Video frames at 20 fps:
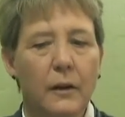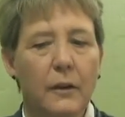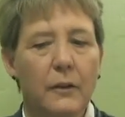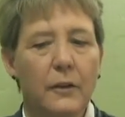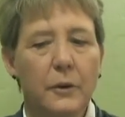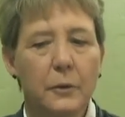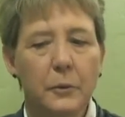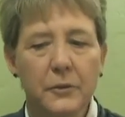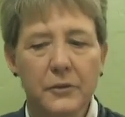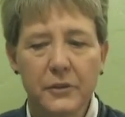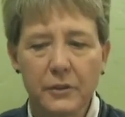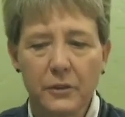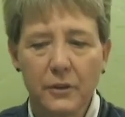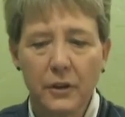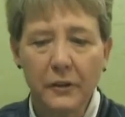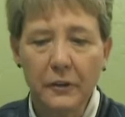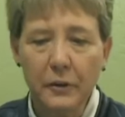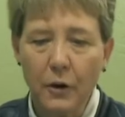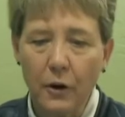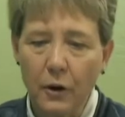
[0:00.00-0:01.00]
There was
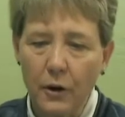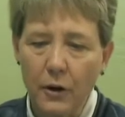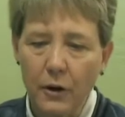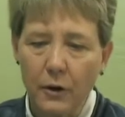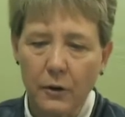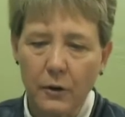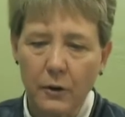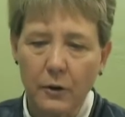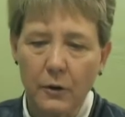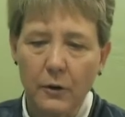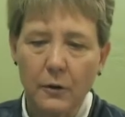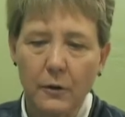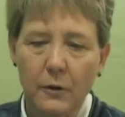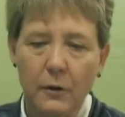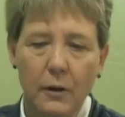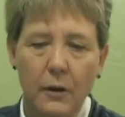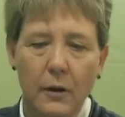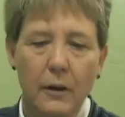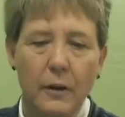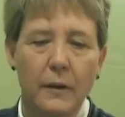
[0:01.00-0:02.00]
another article
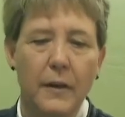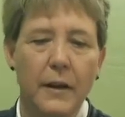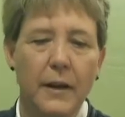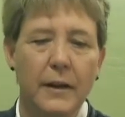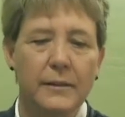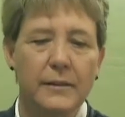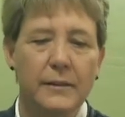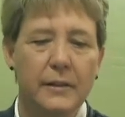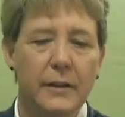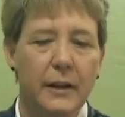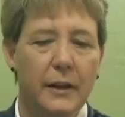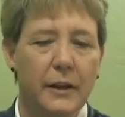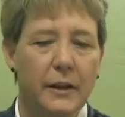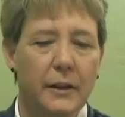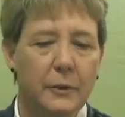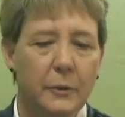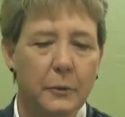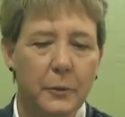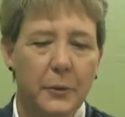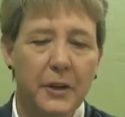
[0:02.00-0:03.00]
that
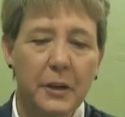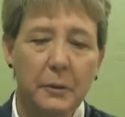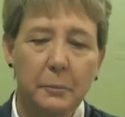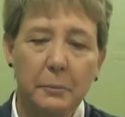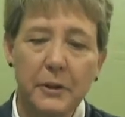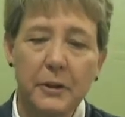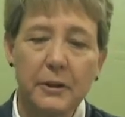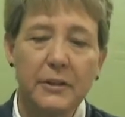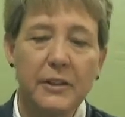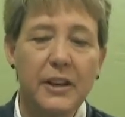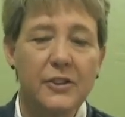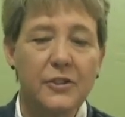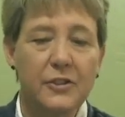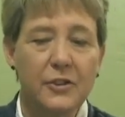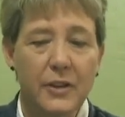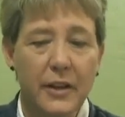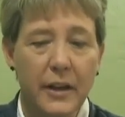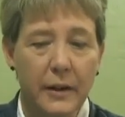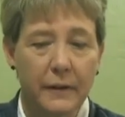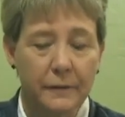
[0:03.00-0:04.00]
said
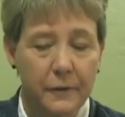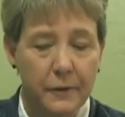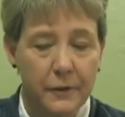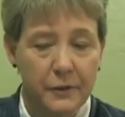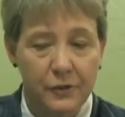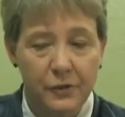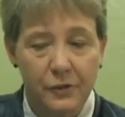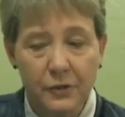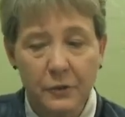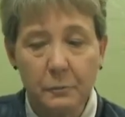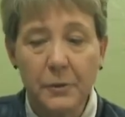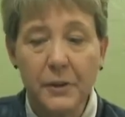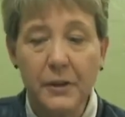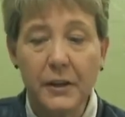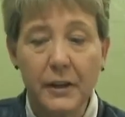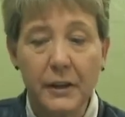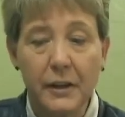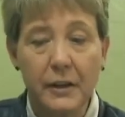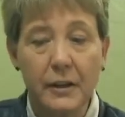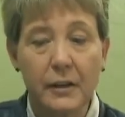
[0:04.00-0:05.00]
rehabilitation efforts should
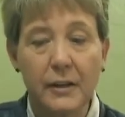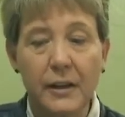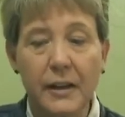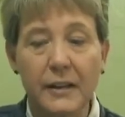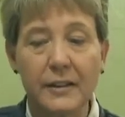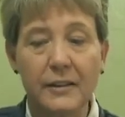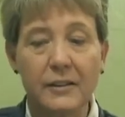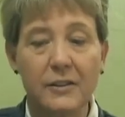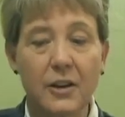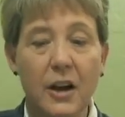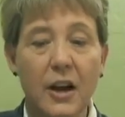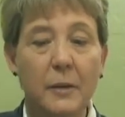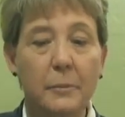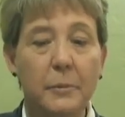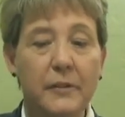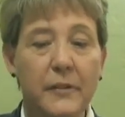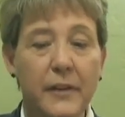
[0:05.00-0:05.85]
begin at the time of